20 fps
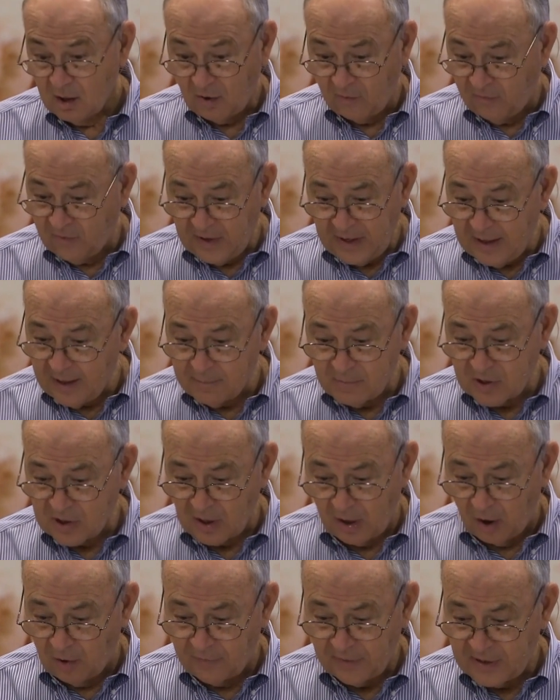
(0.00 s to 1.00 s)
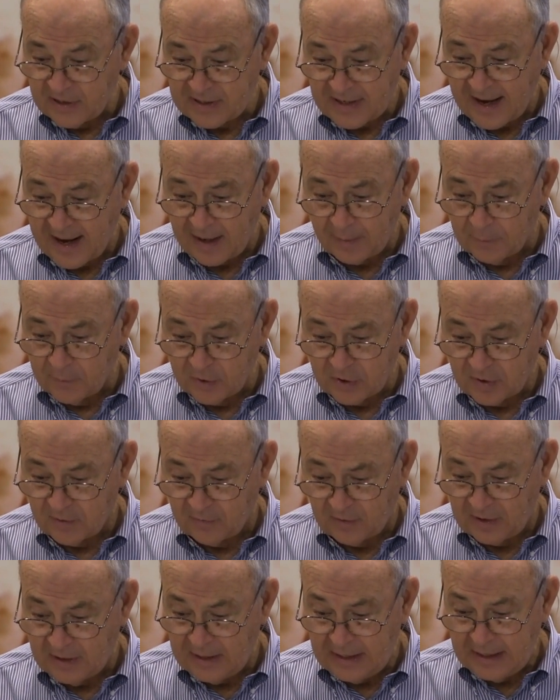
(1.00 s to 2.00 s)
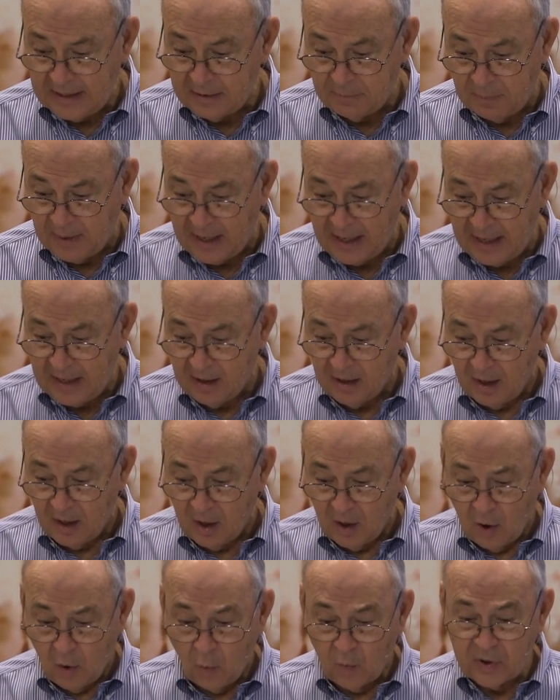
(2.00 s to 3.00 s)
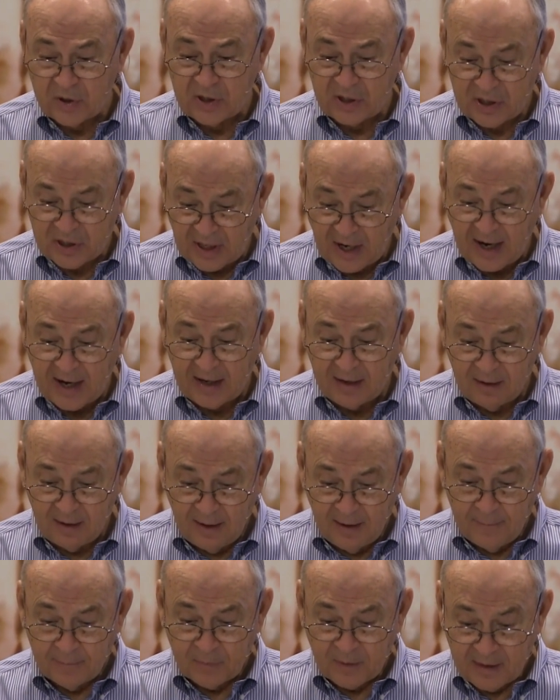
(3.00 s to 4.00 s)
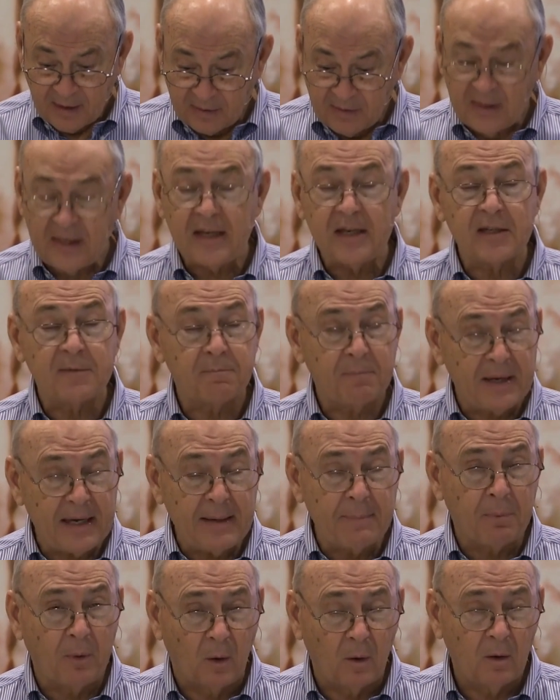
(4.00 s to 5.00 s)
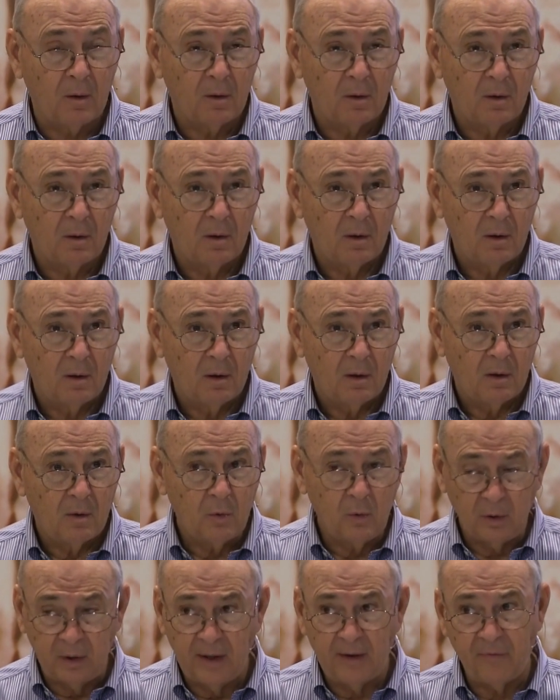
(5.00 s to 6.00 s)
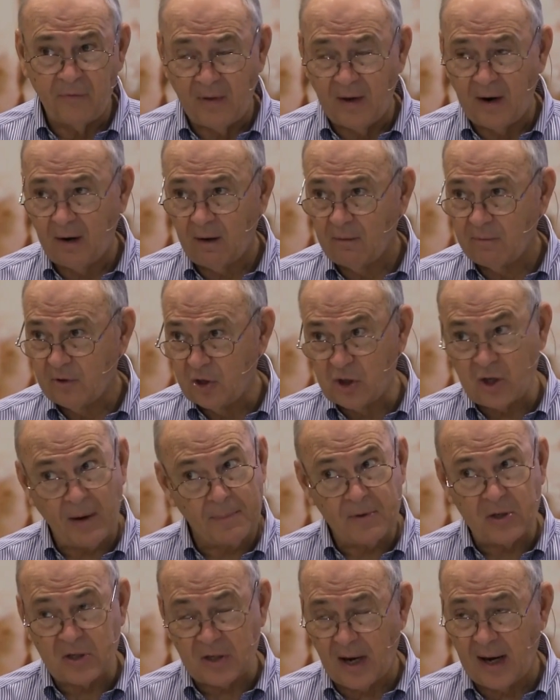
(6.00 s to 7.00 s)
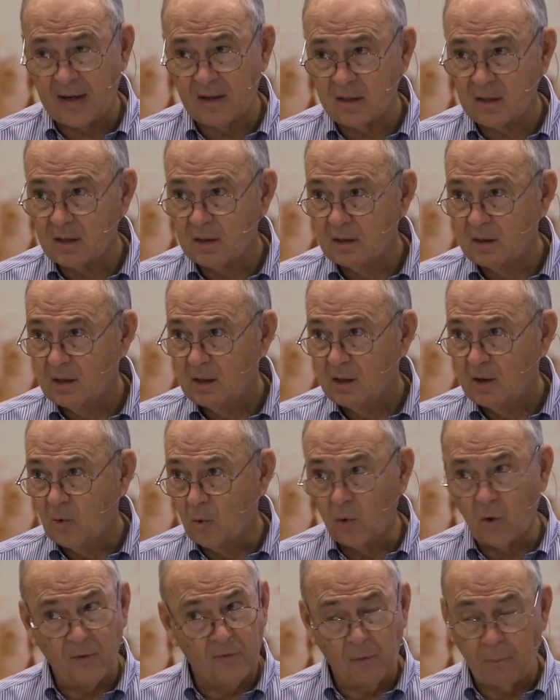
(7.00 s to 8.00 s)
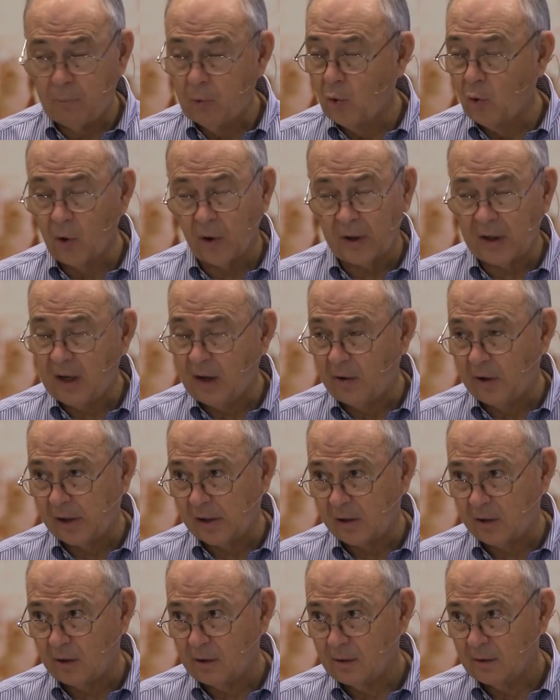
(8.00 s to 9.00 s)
to feed himself and his animals if it need be, was a sign that these people who lived there the Jebusites, were of a poor character.